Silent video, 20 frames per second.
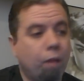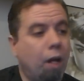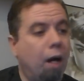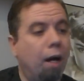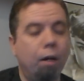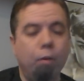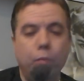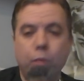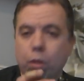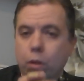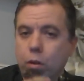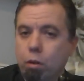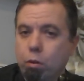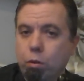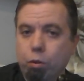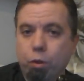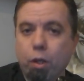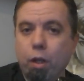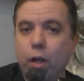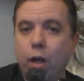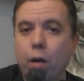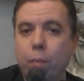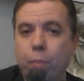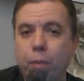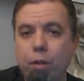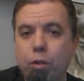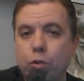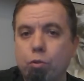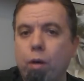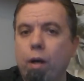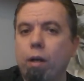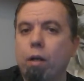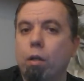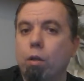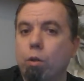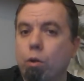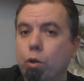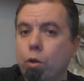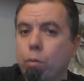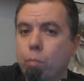I will look it up and try to
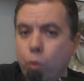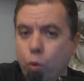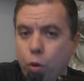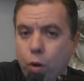learn